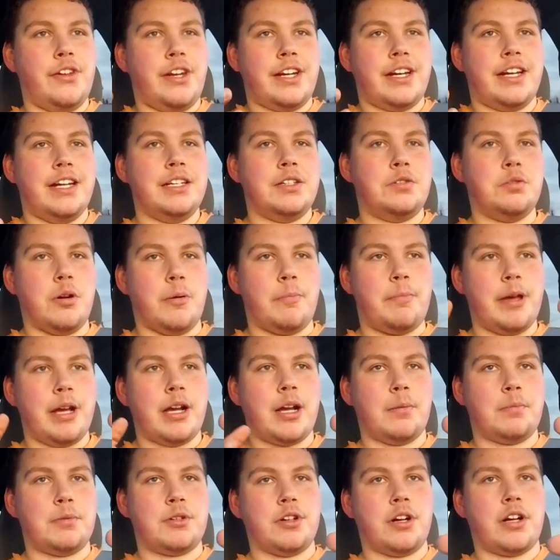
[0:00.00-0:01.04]
it into a
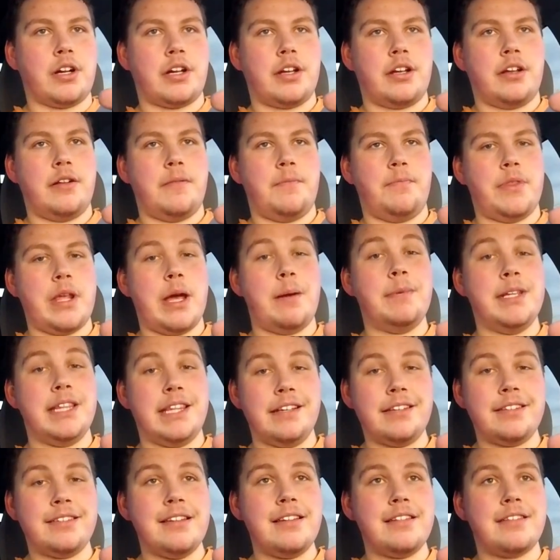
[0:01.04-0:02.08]
pickup truck. I mean,
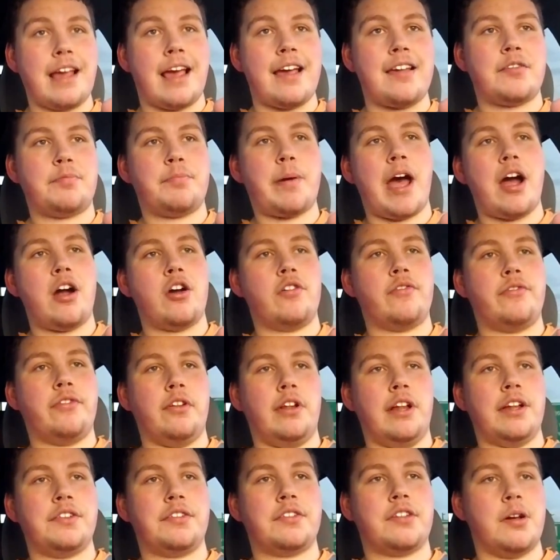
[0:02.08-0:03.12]
this is as
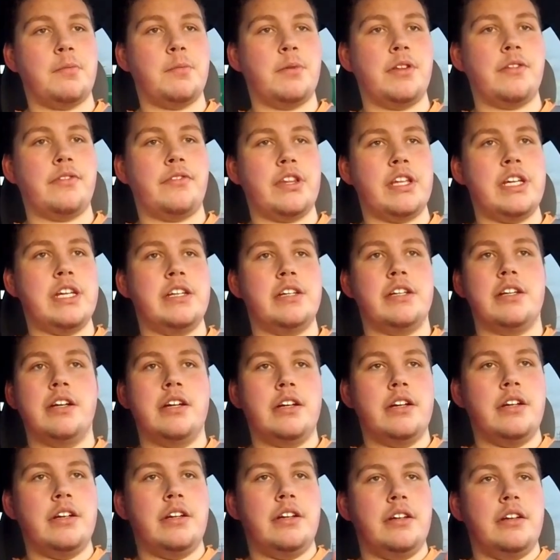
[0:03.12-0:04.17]
powerful as some of the,
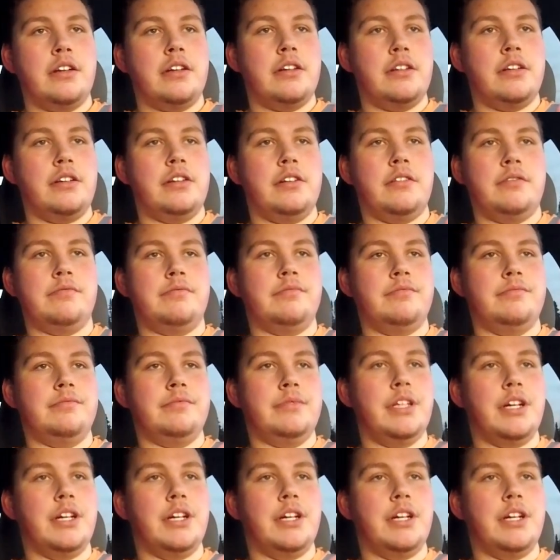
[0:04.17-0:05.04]
you